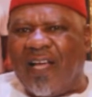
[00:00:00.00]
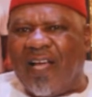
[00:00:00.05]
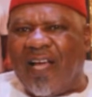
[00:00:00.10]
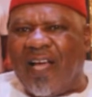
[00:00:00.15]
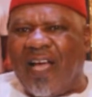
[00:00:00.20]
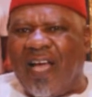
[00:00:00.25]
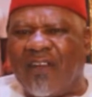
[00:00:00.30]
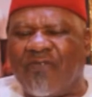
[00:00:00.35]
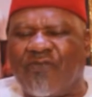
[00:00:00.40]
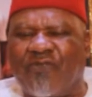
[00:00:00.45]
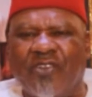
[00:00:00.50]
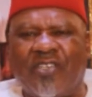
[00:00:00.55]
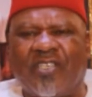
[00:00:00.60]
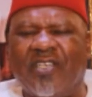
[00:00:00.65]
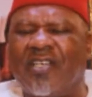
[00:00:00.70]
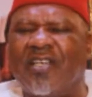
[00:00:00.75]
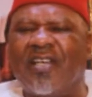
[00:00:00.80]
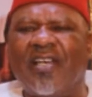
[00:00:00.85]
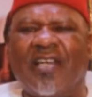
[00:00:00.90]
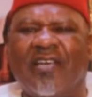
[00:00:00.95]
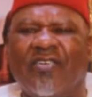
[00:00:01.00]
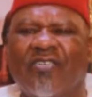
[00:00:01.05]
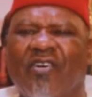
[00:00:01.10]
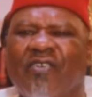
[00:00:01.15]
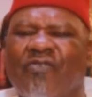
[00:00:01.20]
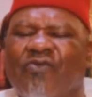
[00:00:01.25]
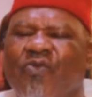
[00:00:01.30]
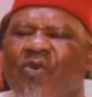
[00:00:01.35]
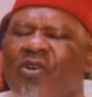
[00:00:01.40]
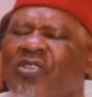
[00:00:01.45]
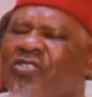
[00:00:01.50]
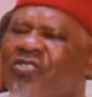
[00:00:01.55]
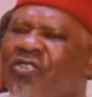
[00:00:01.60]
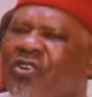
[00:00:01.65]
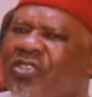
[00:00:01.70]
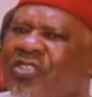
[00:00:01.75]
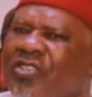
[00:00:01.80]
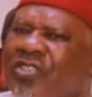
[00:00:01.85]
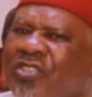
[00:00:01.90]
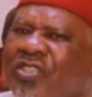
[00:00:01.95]
And fortunately enough, what
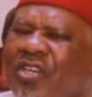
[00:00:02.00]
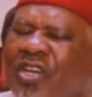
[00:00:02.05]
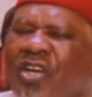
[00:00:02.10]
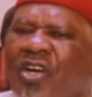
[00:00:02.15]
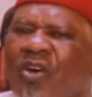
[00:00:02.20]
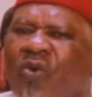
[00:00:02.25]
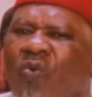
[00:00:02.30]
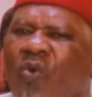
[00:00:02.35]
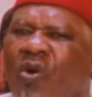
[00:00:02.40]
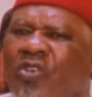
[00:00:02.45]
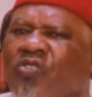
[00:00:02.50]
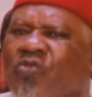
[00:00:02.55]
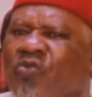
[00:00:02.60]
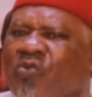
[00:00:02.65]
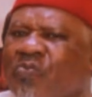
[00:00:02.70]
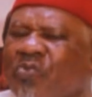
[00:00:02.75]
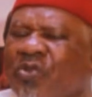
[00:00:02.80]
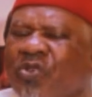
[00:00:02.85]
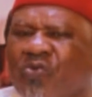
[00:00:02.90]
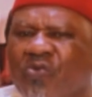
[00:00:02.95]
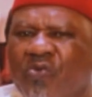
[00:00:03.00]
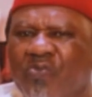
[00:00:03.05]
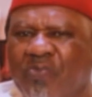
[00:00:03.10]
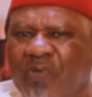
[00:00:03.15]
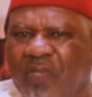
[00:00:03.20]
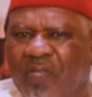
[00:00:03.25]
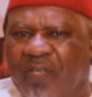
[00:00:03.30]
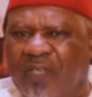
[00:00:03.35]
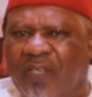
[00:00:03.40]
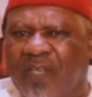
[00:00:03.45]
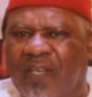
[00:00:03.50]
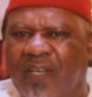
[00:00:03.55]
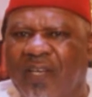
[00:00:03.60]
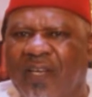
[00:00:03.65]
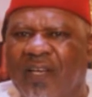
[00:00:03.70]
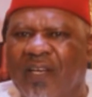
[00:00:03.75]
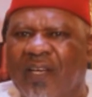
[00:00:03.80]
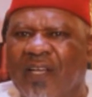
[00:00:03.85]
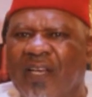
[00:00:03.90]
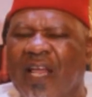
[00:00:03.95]
will be will be.
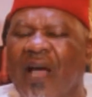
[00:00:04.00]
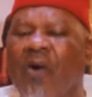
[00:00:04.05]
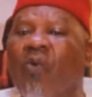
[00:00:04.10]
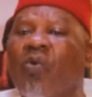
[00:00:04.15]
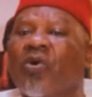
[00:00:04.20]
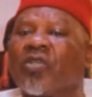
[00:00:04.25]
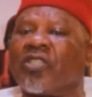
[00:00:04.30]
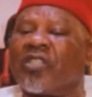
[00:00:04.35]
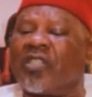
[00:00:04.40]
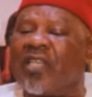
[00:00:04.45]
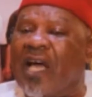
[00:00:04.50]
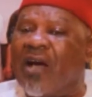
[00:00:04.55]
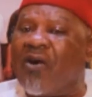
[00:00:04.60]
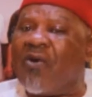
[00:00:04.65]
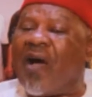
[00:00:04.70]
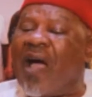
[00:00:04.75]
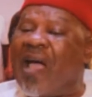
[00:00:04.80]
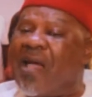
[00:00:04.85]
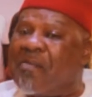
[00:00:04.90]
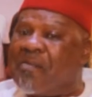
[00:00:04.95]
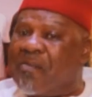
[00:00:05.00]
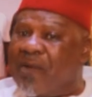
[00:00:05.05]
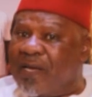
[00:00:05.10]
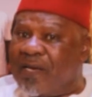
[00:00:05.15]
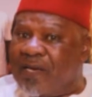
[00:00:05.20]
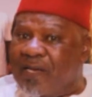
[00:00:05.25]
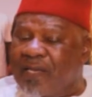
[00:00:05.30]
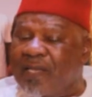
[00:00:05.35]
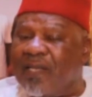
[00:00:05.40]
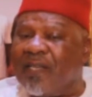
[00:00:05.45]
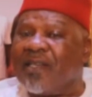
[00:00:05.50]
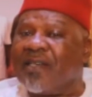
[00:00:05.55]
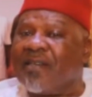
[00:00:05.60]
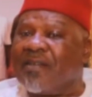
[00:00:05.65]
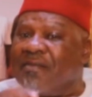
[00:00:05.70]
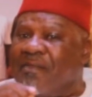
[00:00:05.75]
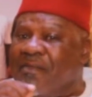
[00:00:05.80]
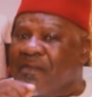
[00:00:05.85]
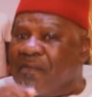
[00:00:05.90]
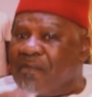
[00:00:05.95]
That was how I made
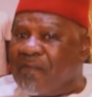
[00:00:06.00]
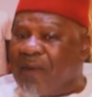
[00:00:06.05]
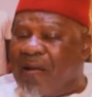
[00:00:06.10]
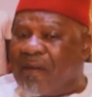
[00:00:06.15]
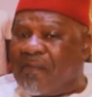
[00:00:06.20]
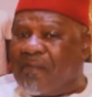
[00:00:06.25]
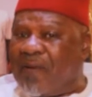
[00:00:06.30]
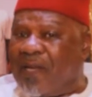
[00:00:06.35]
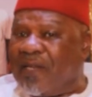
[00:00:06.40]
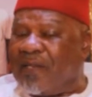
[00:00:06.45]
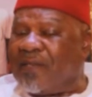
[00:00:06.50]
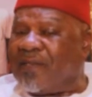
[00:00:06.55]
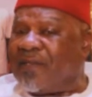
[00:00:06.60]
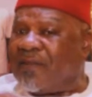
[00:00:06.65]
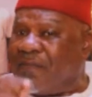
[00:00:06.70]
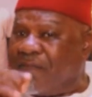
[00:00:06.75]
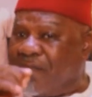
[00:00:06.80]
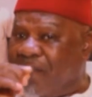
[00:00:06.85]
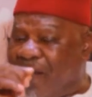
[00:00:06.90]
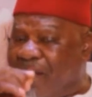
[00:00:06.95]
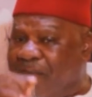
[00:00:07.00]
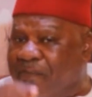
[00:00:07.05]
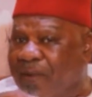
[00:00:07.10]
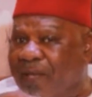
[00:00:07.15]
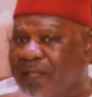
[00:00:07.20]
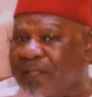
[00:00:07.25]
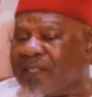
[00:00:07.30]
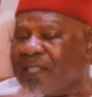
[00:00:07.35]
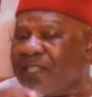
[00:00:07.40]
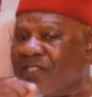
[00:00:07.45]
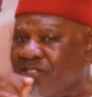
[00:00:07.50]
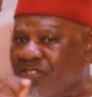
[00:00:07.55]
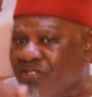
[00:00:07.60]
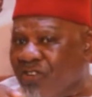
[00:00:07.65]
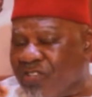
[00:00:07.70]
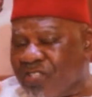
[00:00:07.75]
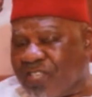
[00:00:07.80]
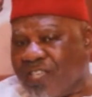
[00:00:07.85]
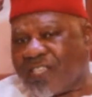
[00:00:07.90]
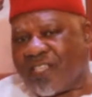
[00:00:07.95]
my best
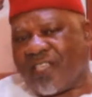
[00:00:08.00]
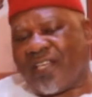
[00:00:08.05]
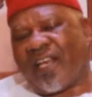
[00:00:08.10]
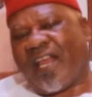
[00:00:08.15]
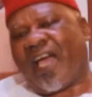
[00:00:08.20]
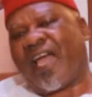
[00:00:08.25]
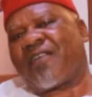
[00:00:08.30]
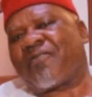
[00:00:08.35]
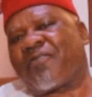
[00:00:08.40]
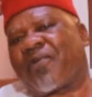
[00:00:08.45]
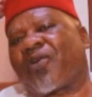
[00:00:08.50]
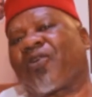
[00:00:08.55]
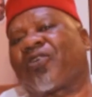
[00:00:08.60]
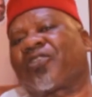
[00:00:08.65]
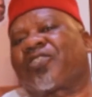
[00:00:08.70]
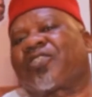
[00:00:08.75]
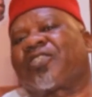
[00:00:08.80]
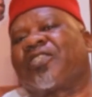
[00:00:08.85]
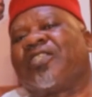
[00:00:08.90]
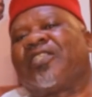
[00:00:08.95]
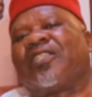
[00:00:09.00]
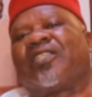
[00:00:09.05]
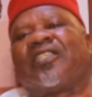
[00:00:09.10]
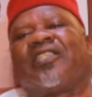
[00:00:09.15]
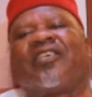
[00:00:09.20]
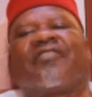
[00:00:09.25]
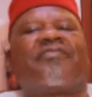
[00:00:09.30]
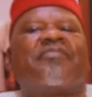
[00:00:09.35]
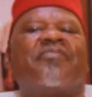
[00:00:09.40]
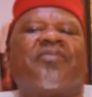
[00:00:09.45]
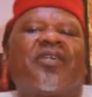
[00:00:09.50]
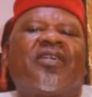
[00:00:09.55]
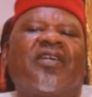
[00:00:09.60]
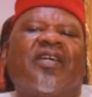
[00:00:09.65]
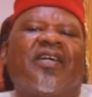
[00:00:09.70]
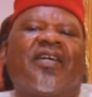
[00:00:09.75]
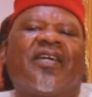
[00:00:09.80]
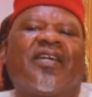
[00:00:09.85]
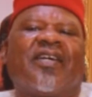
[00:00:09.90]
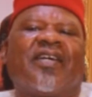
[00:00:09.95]
success in life, because it gave me
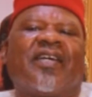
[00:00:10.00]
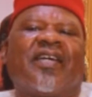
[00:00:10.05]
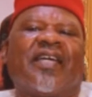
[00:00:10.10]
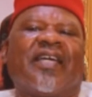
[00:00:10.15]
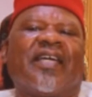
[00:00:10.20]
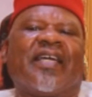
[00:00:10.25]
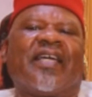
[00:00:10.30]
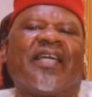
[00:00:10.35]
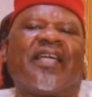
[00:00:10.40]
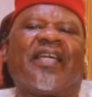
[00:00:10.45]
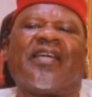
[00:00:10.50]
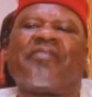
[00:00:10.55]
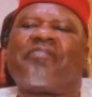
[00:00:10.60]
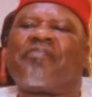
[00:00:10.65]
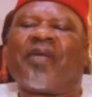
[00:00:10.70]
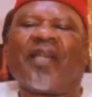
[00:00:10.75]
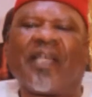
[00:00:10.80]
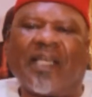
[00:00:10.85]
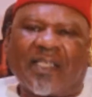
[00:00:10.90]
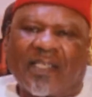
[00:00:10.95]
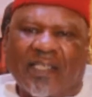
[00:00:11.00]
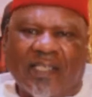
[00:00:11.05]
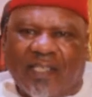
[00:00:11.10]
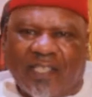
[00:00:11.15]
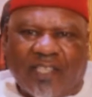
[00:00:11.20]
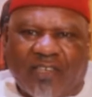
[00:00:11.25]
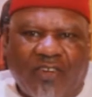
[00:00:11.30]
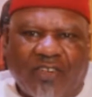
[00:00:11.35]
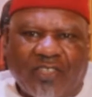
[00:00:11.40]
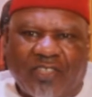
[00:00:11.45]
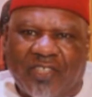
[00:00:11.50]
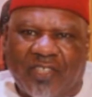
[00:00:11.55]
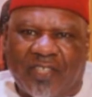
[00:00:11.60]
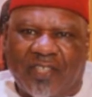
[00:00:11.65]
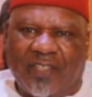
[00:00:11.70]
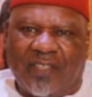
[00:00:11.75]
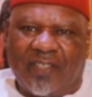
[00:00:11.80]
a place in this country.